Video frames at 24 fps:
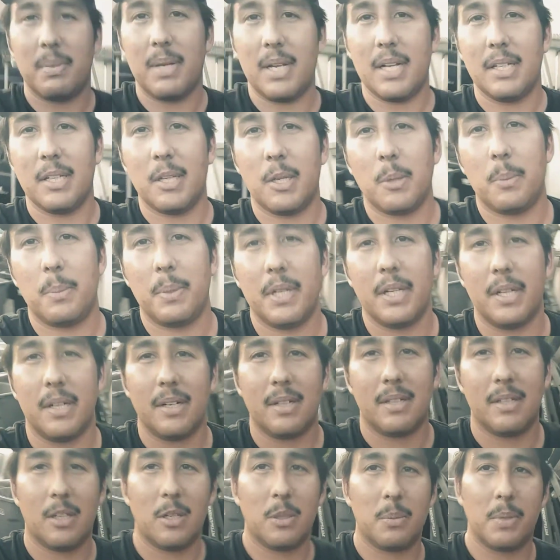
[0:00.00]
bay a little bit
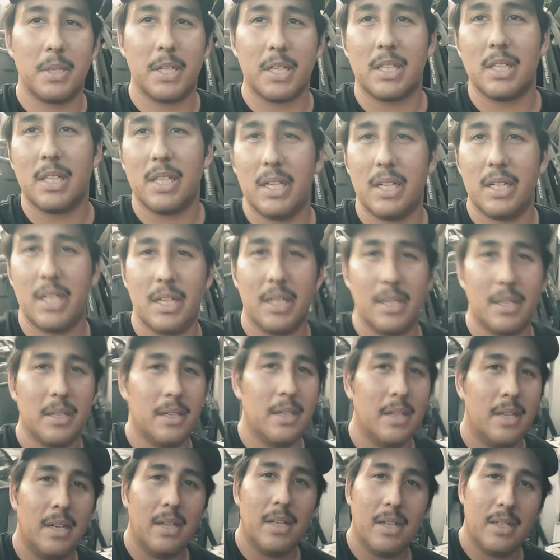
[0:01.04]
of cleaning.
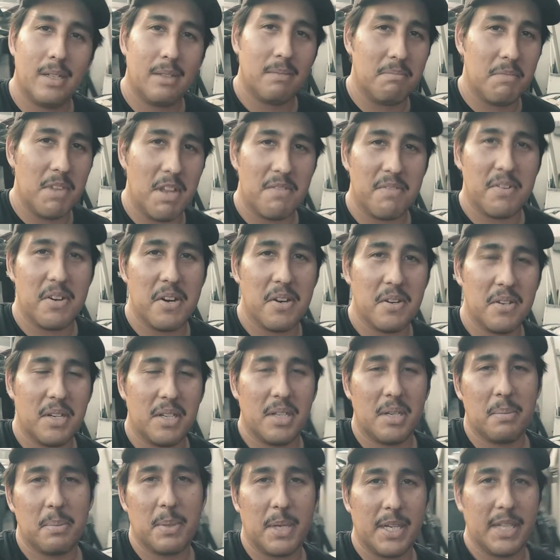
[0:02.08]
Never hurt
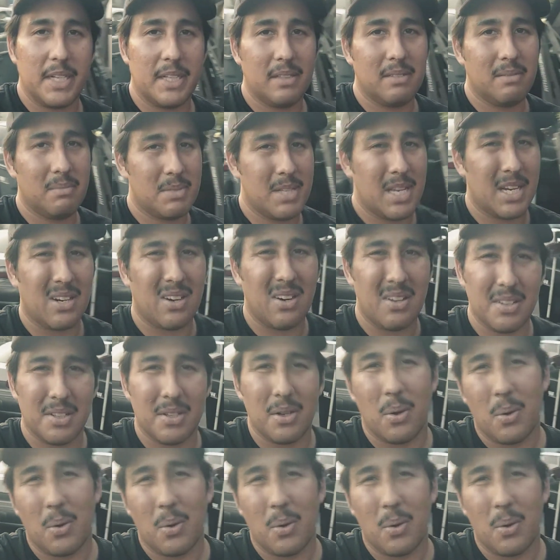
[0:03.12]
anybody. Take all the